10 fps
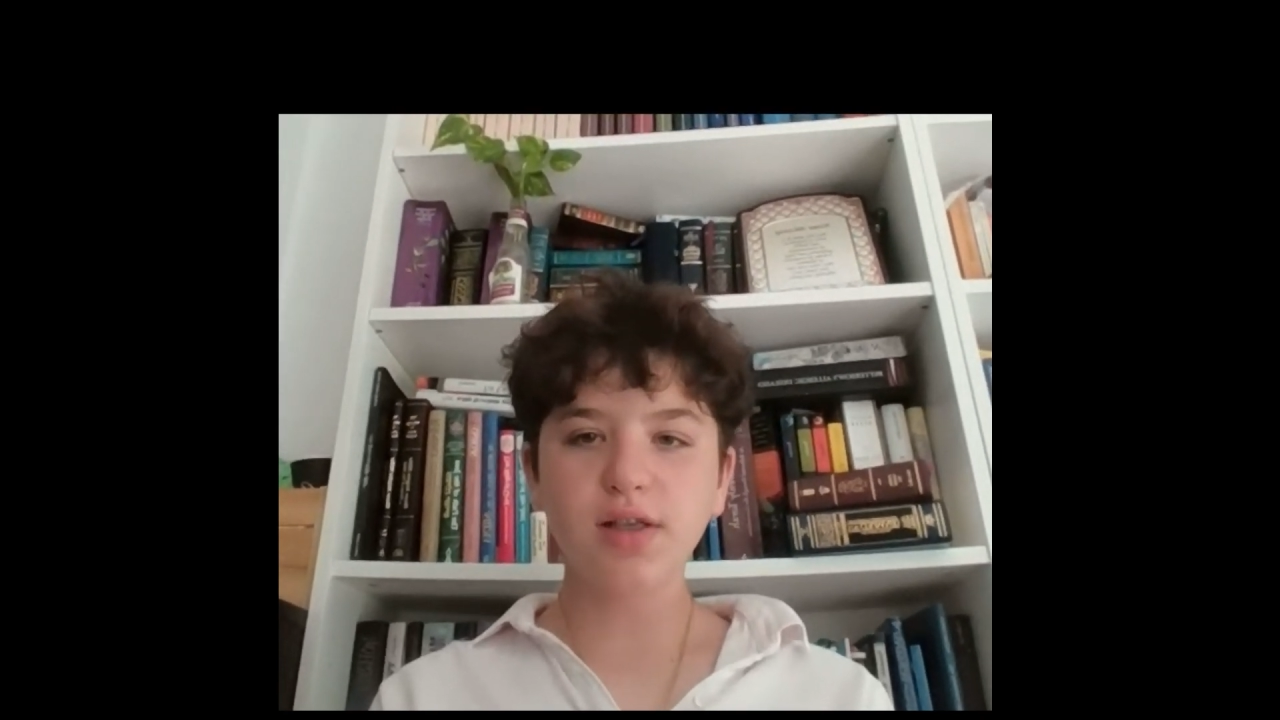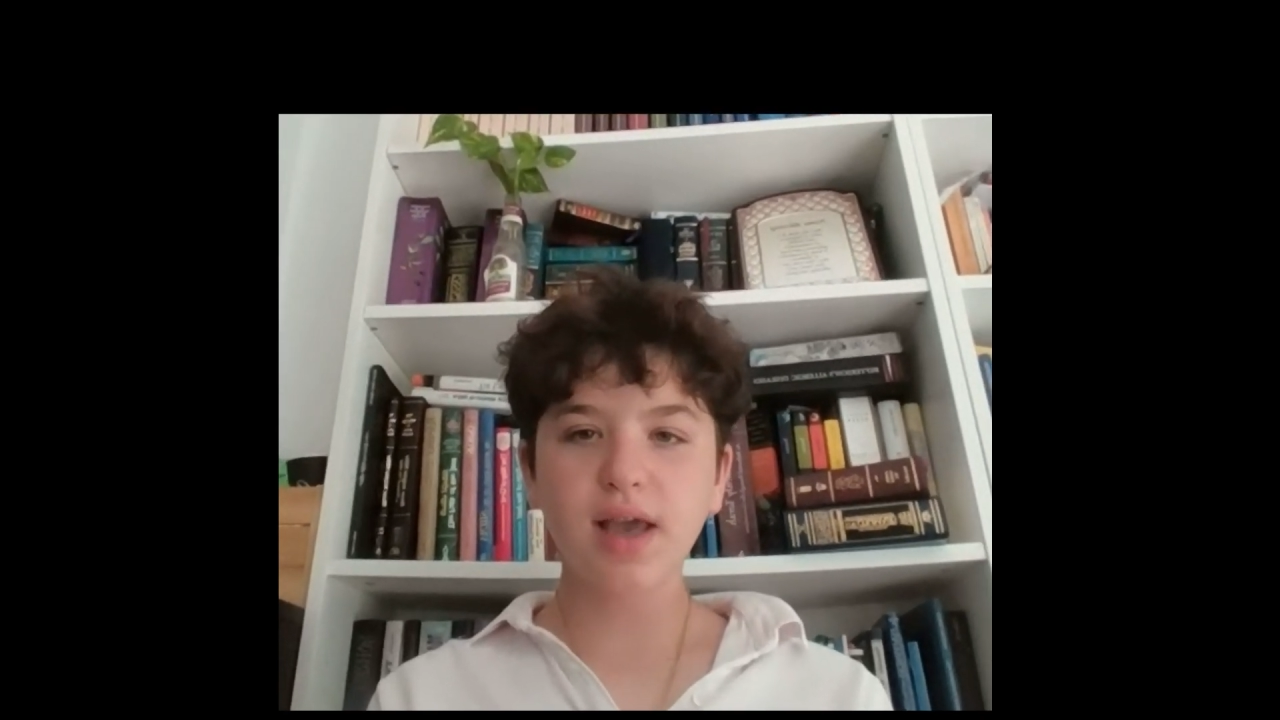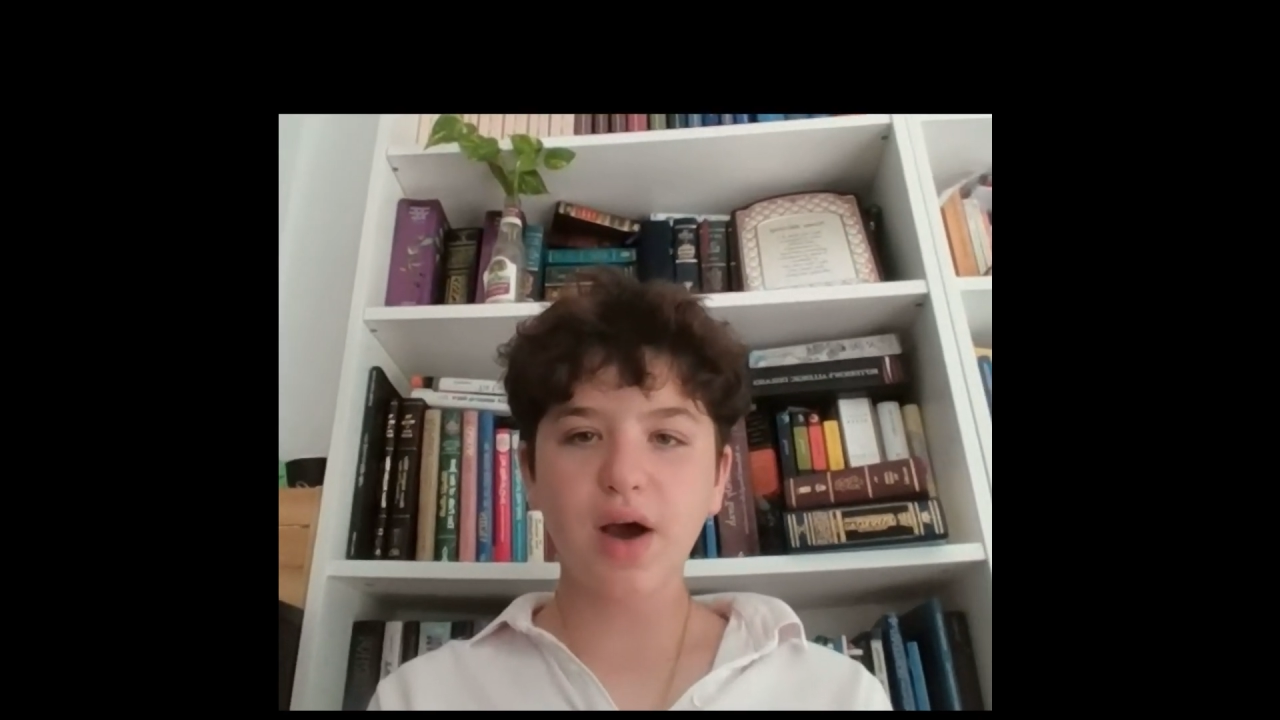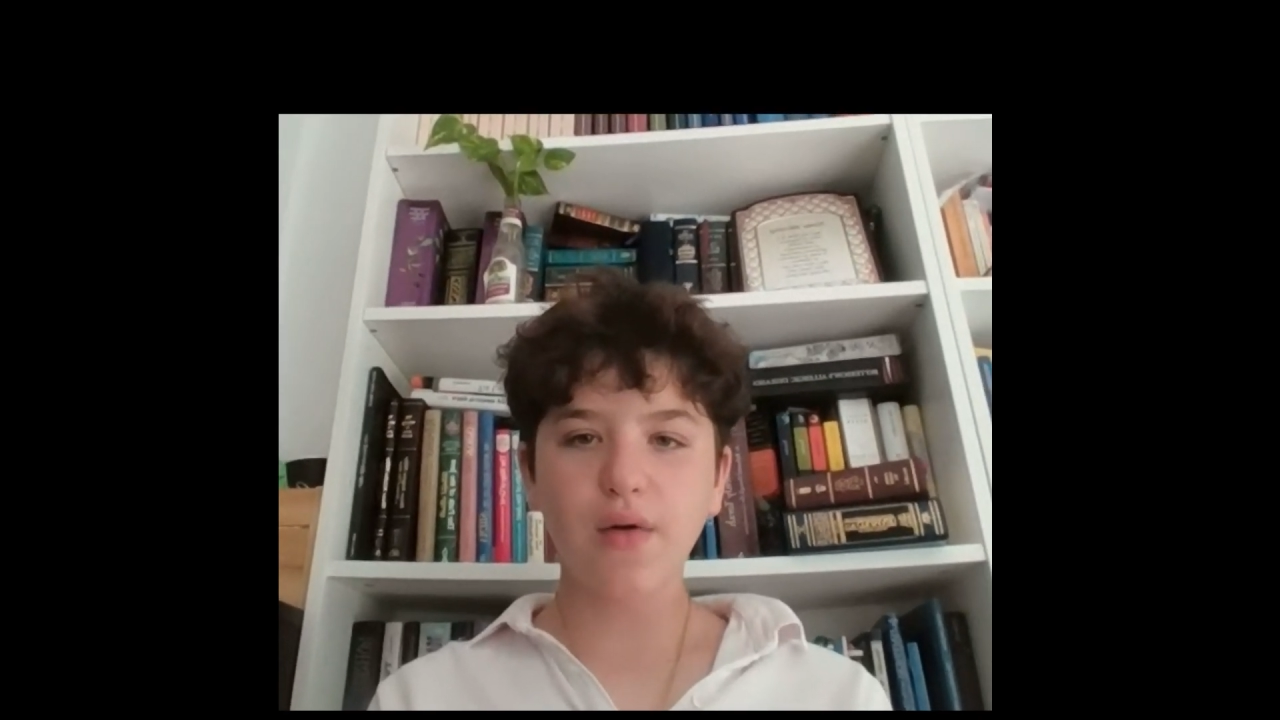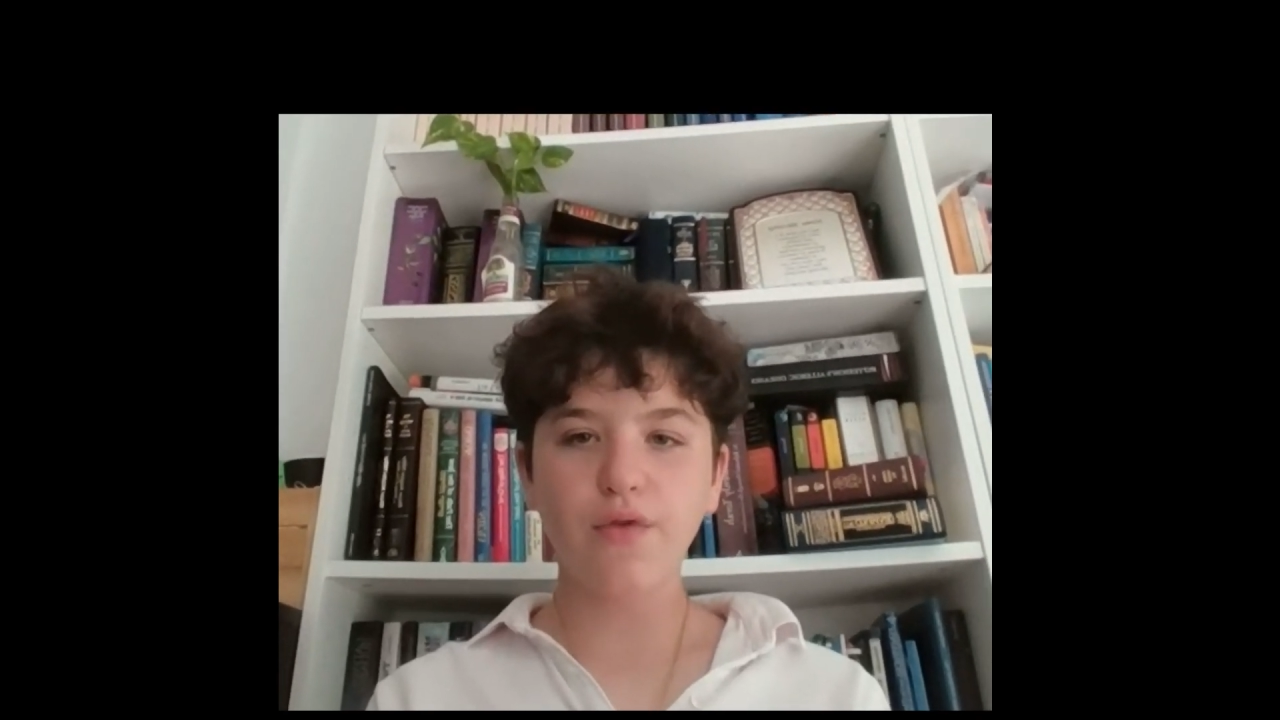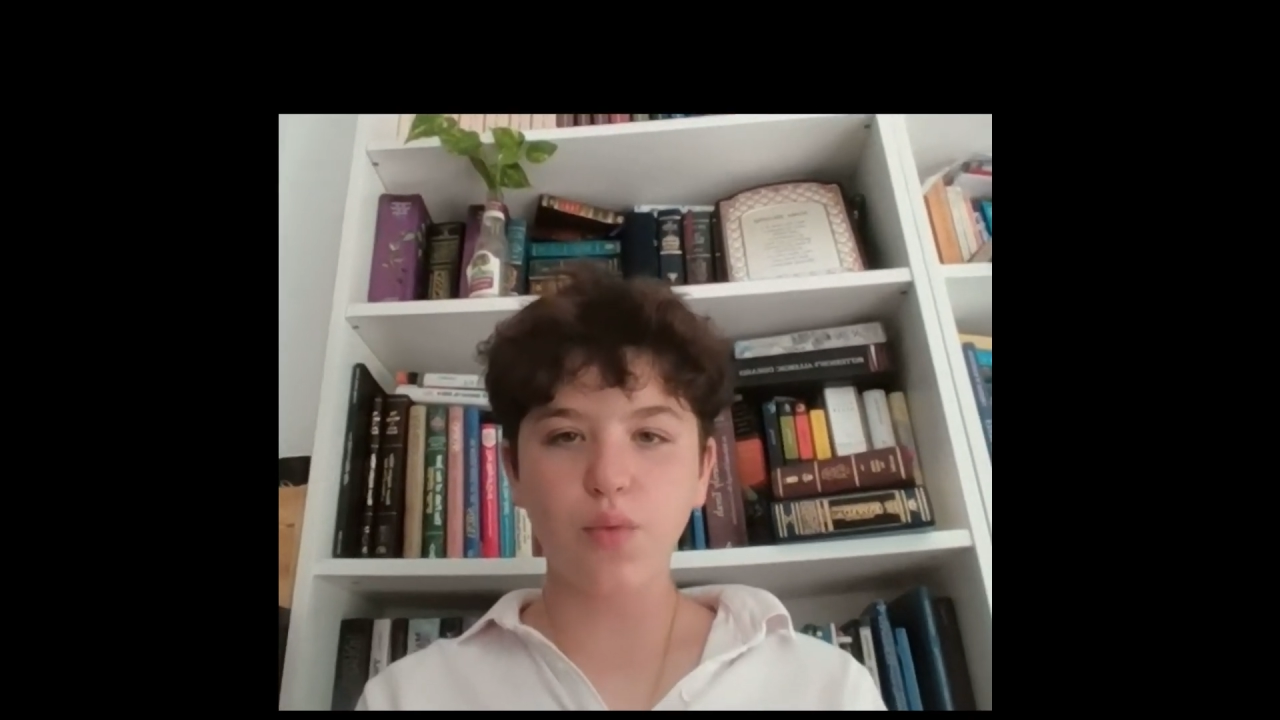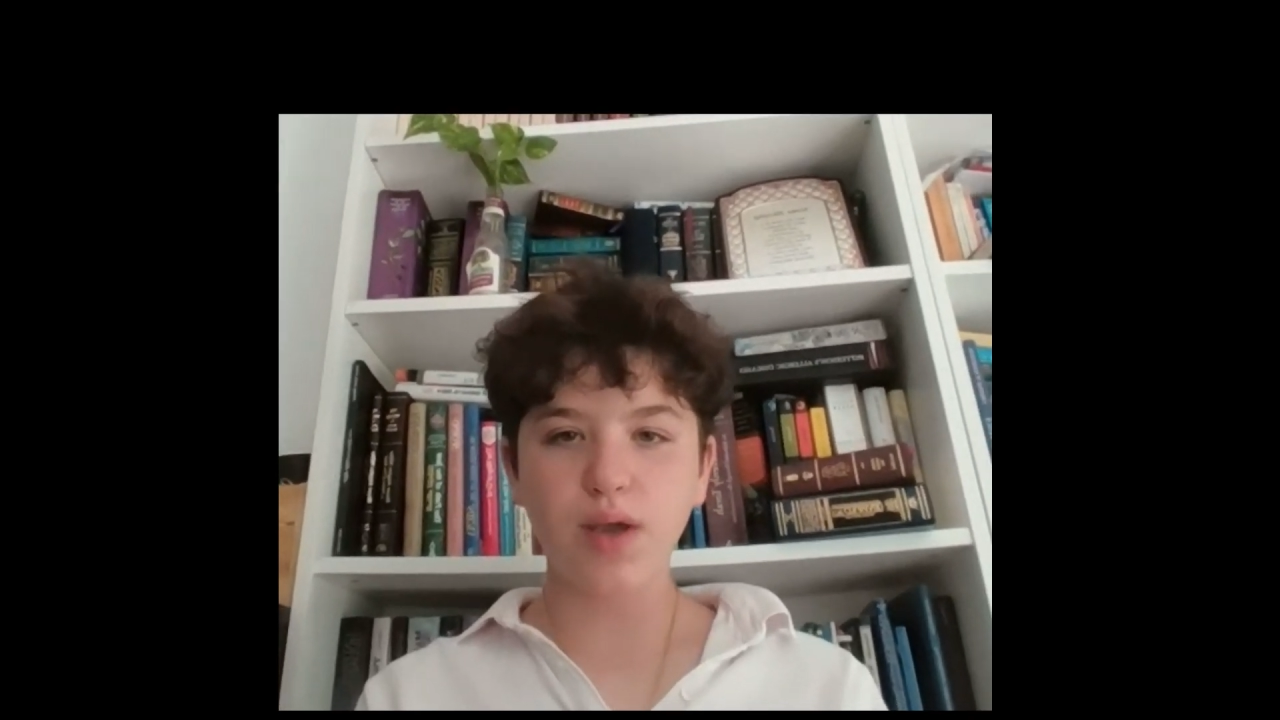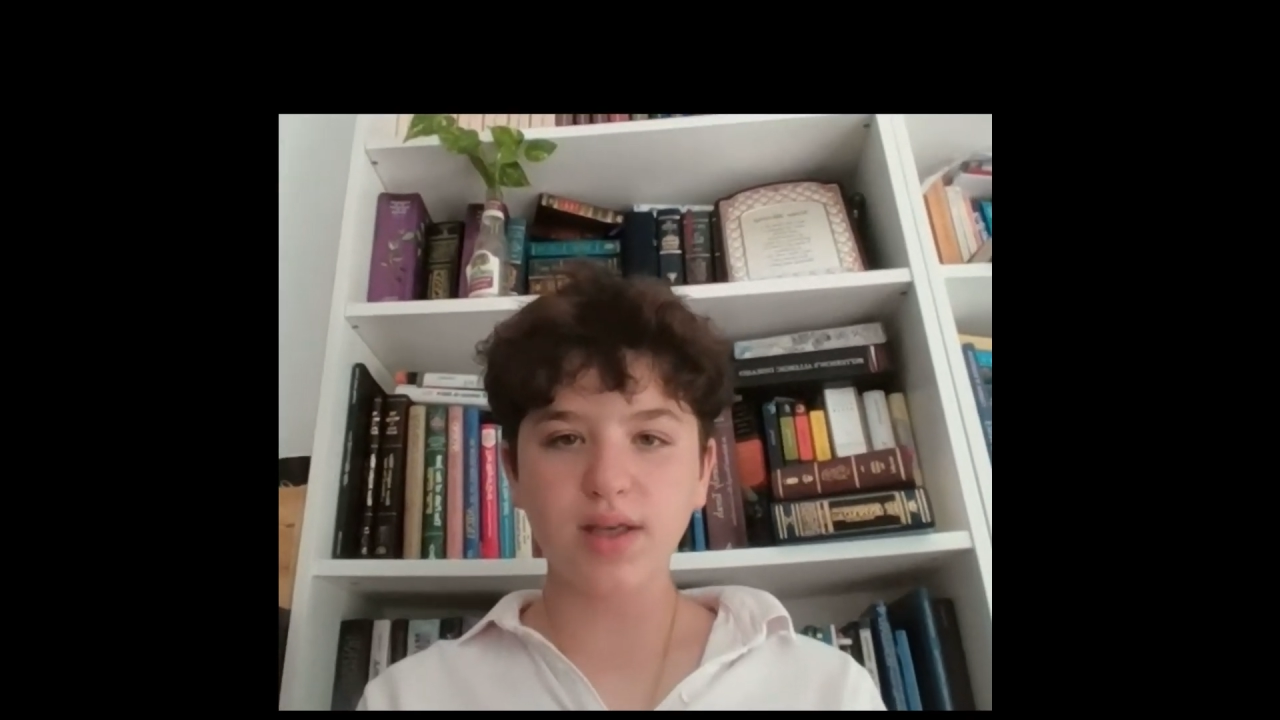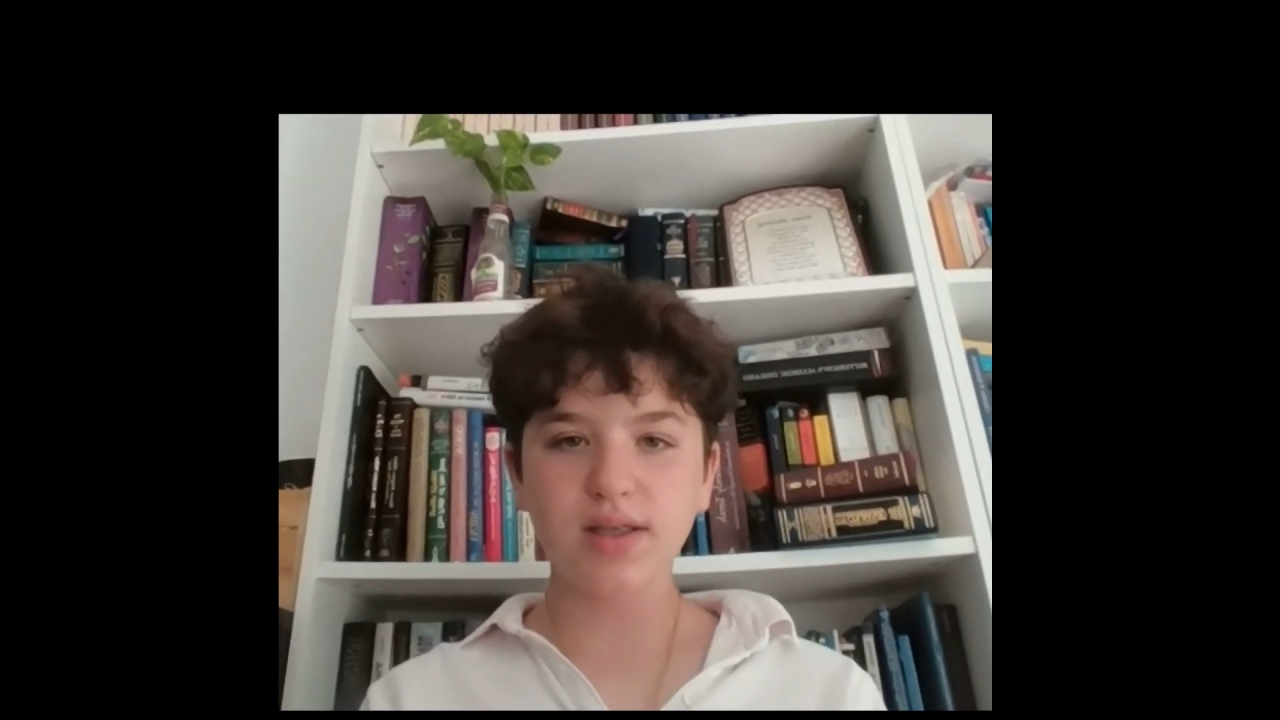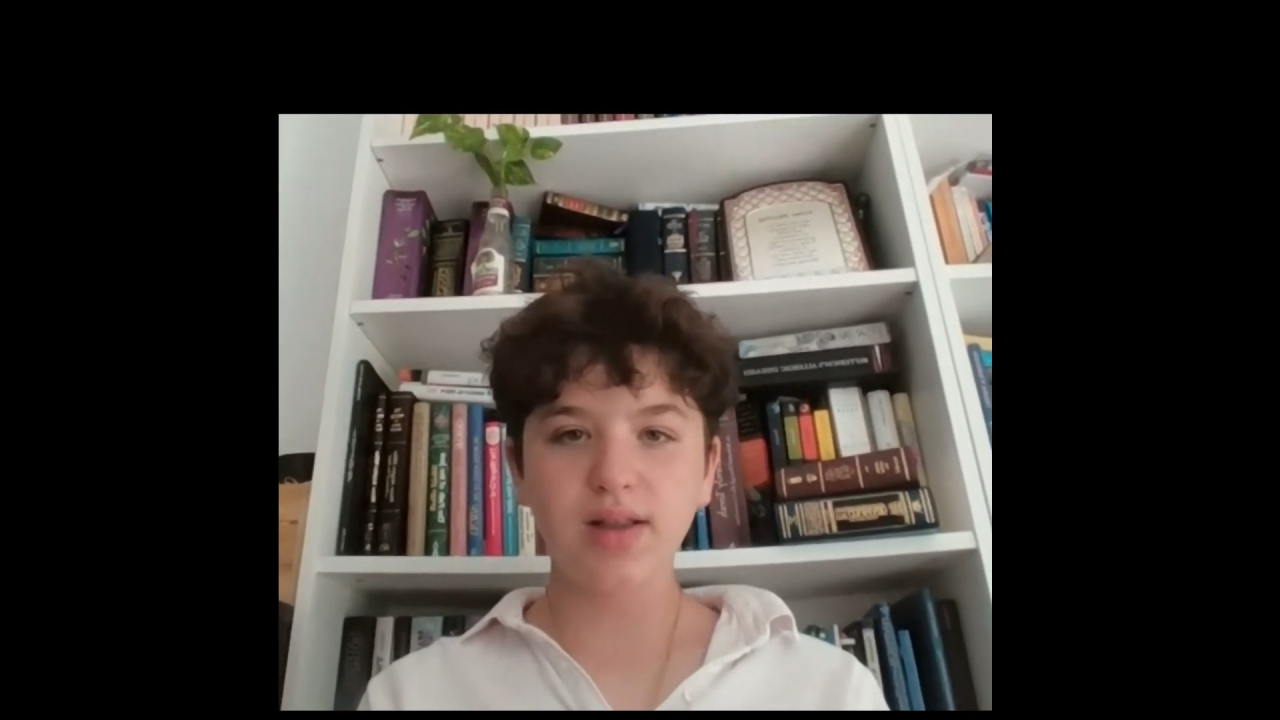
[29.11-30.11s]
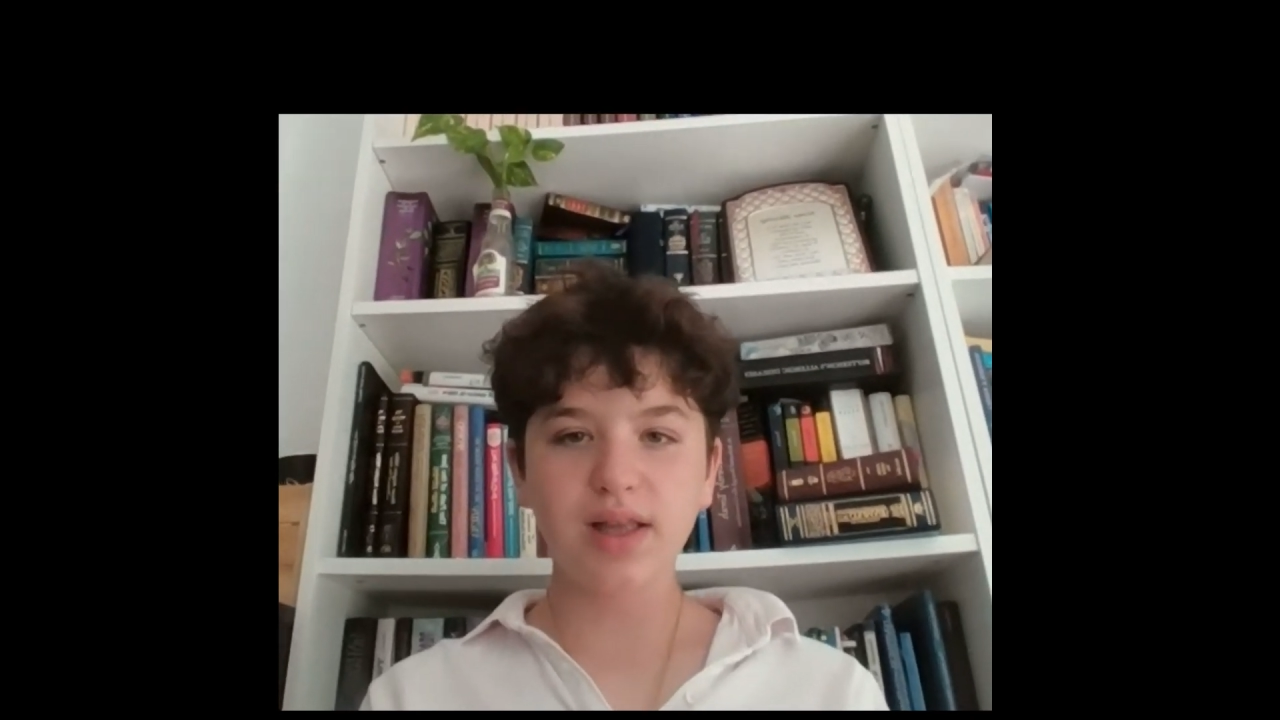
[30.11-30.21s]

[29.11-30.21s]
the count of the weeks